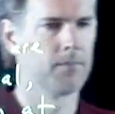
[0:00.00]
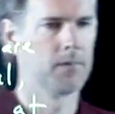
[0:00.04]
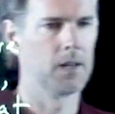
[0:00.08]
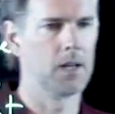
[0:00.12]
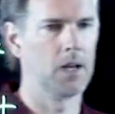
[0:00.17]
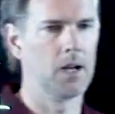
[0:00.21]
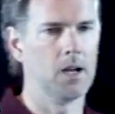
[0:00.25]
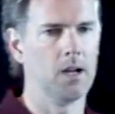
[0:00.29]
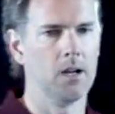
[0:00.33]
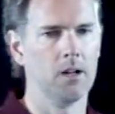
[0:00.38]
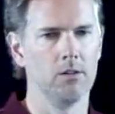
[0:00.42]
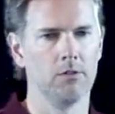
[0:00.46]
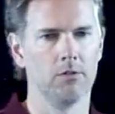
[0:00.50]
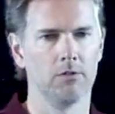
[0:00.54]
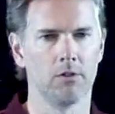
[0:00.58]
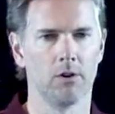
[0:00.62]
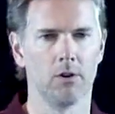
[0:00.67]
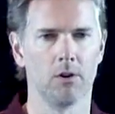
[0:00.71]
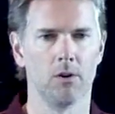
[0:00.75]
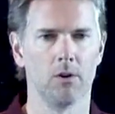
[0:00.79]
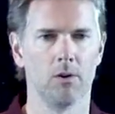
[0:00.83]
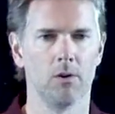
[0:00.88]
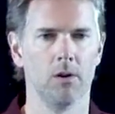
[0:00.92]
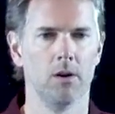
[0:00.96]
Okay,
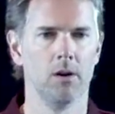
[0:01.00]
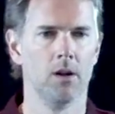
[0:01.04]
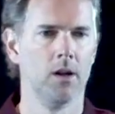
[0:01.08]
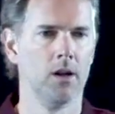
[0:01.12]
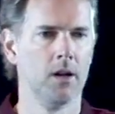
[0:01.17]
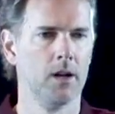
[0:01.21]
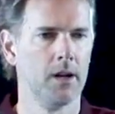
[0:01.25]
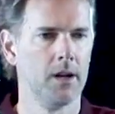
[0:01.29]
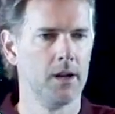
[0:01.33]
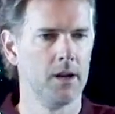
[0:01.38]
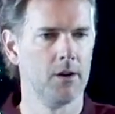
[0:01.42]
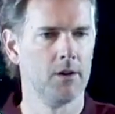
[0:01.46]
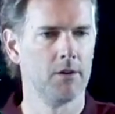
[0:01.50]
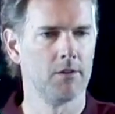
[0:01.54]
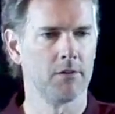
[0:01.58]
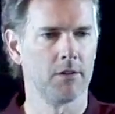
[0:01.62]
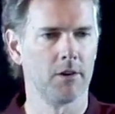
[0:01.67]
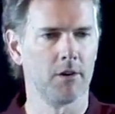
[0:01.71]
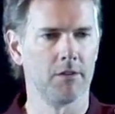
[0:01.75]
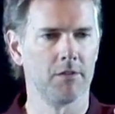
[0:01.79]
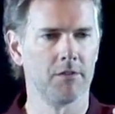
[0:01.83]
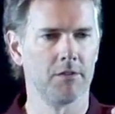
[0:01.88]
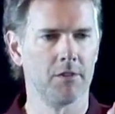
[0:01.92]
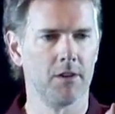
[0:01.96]
so here's
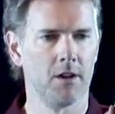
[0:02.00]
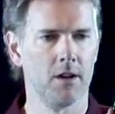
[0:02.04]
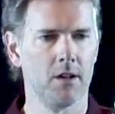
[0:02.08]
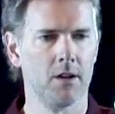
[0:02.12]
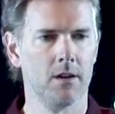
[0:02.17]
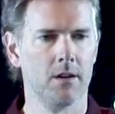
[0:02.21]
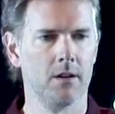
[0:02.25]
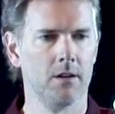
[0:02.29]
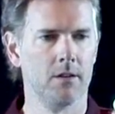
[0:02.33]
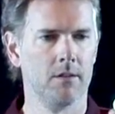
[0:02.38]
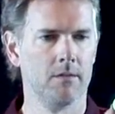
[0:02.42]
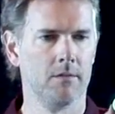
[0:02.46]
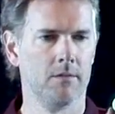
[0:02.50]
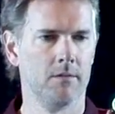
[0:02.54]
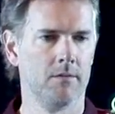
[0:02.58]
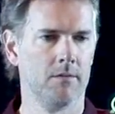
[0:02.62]
our sun